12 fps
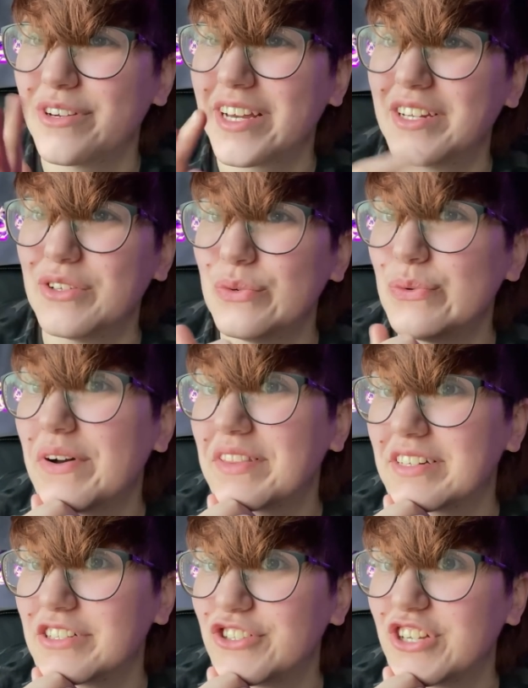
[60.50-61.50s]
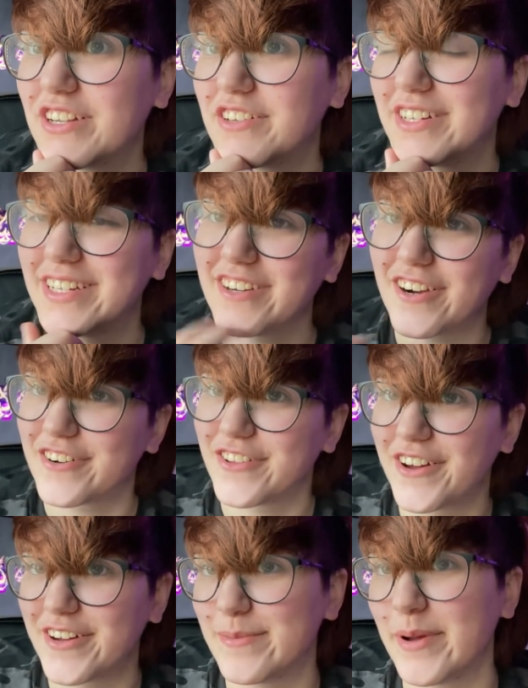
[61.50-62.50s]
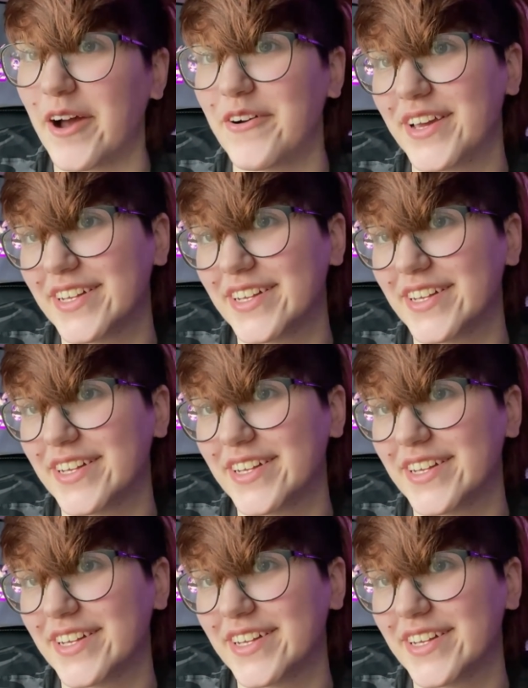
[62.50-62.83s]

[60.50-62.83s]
what I do on this channel. I talk a lot about